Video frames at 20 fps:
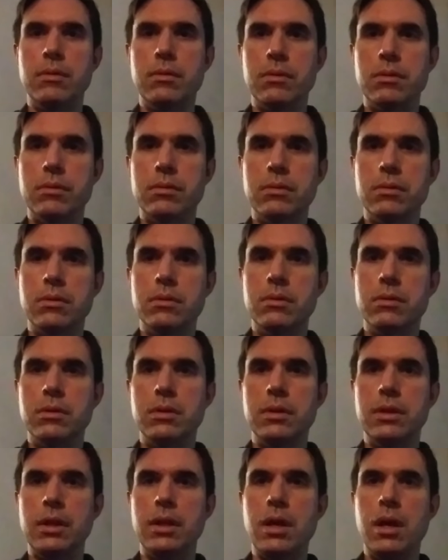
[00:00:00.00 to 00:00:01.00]

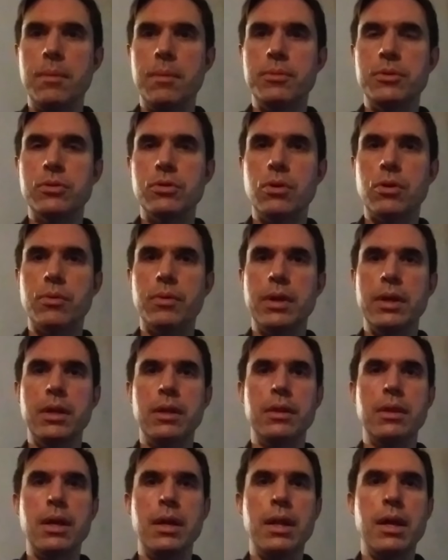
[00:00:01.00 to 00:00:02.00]
then an upstroke when I
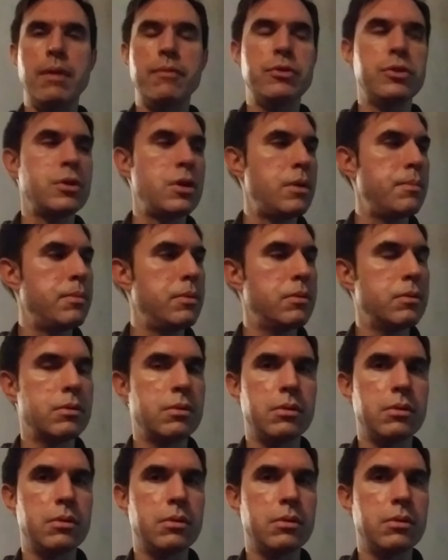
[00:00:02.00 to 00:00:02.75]
hit that F sharp.